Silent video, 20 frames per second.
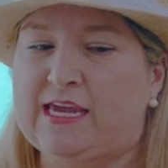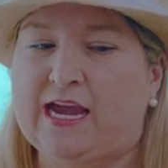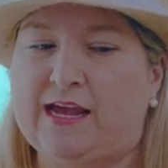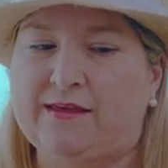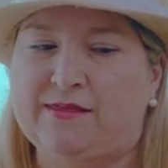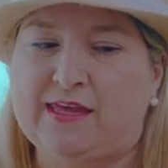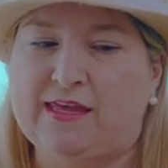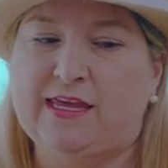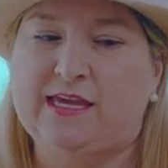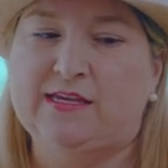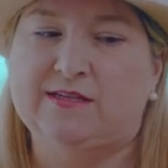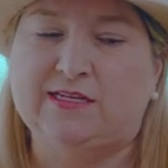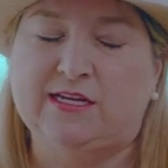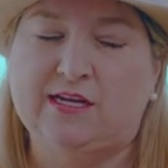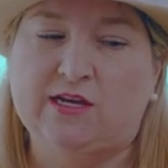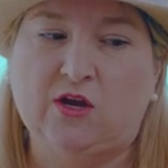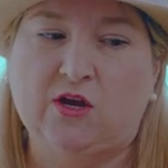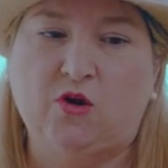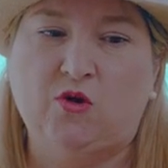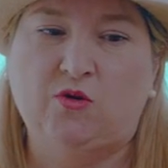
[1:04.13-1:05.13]
I think he's
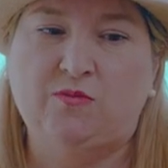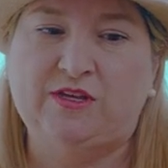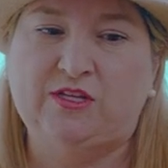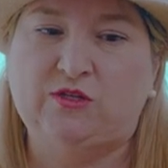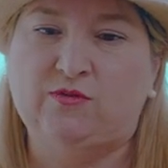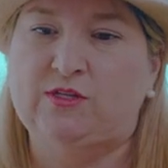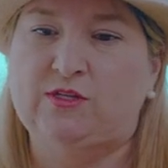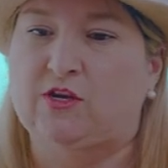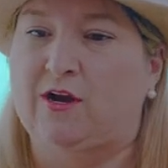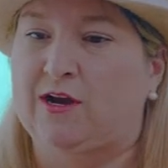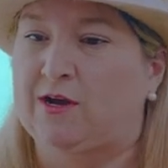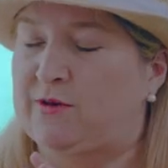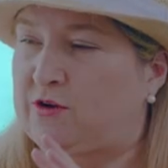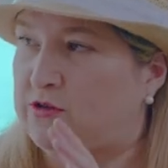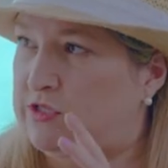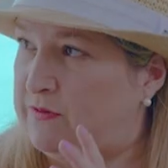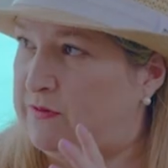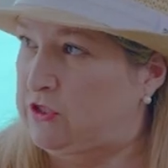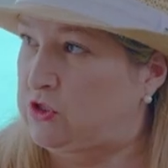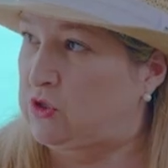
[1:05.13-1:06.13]
going to go in between talking
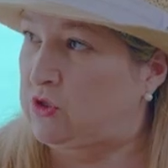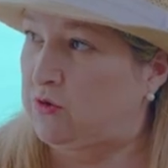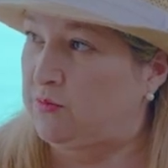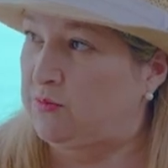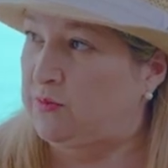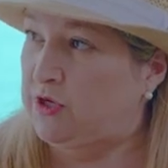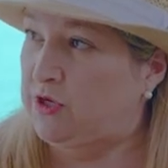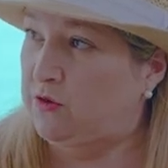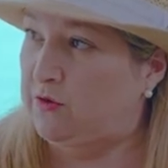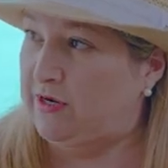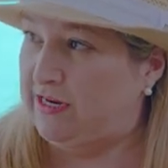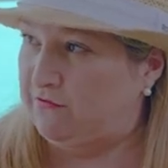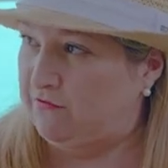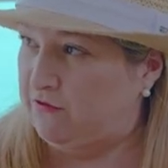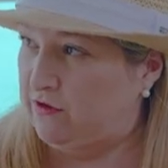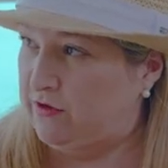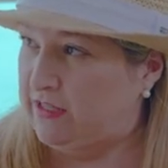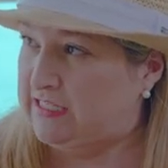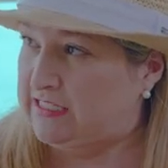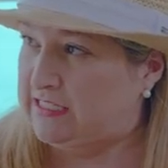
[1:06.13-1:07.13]
about spatial computing
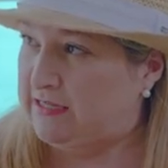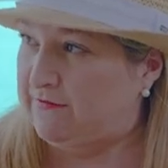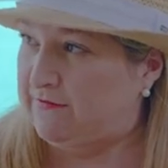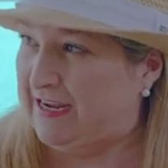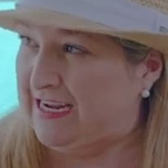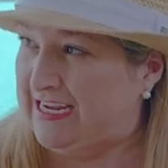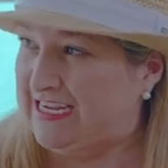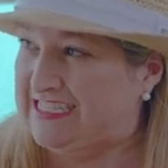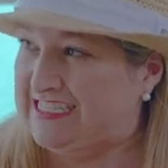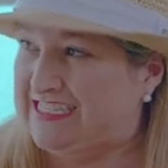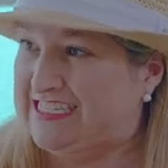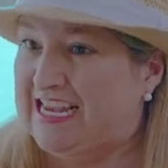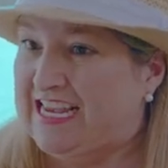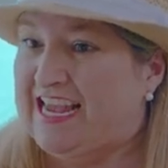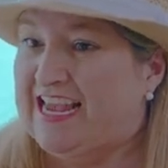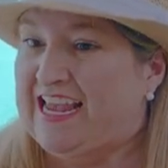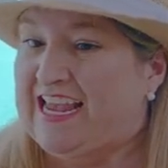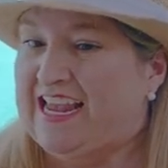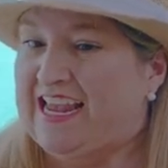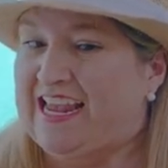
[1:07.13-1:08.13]
for this device
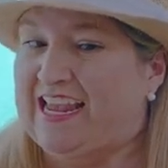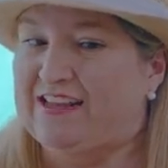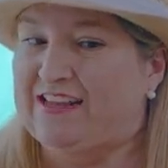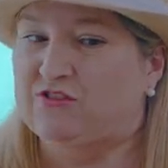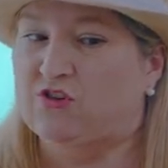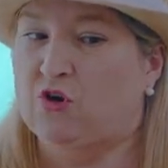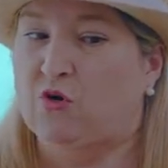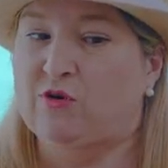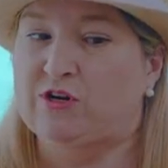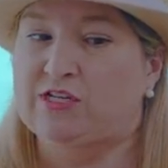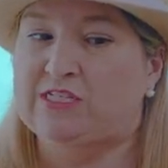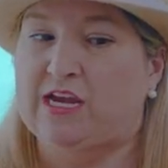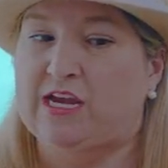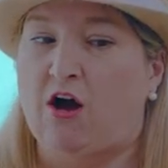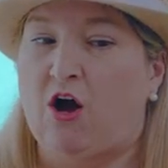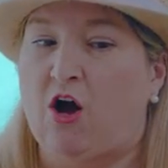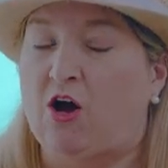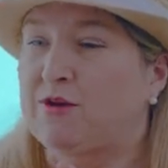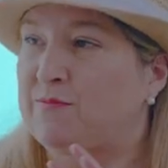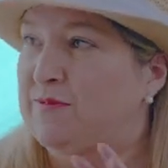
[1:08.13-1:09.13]
it towards
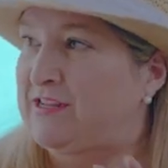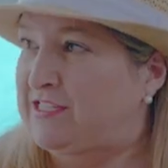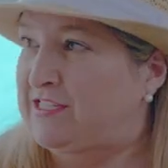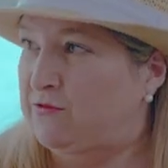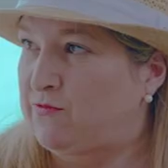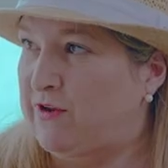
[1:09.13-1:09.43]
augmented